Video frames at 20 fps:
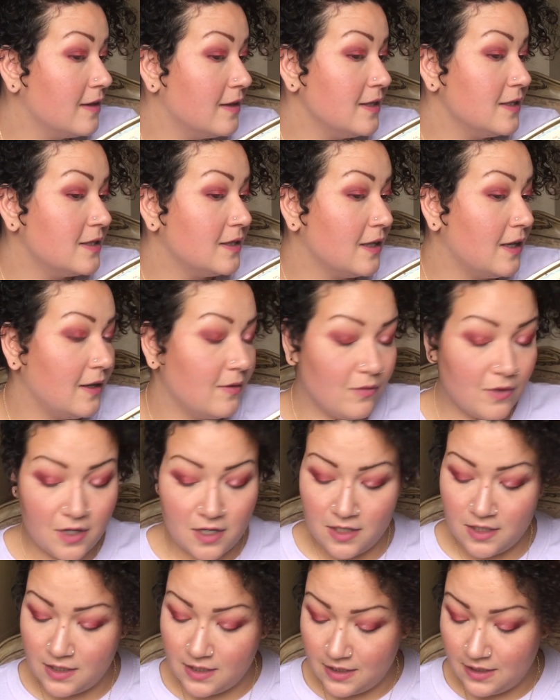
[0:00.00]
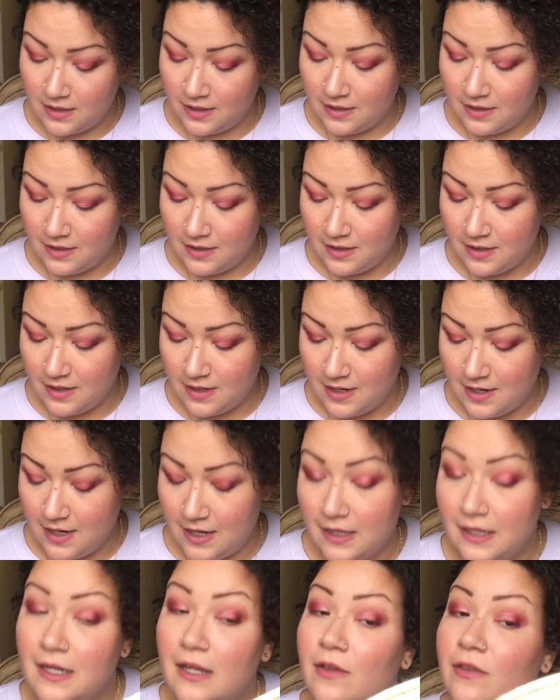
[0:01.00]
This side worked.
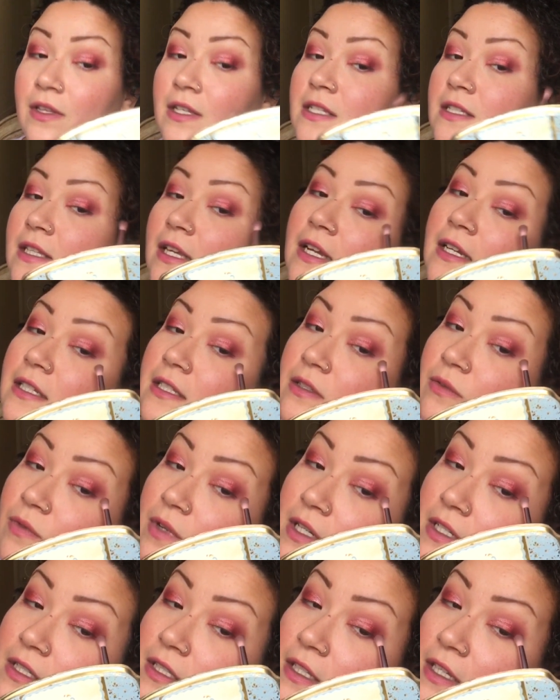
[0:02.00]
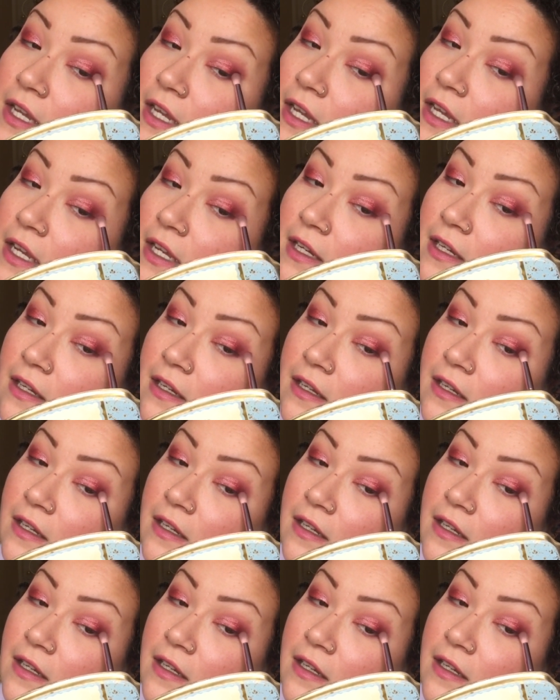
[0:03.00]
Now this side doesn't wanna stay.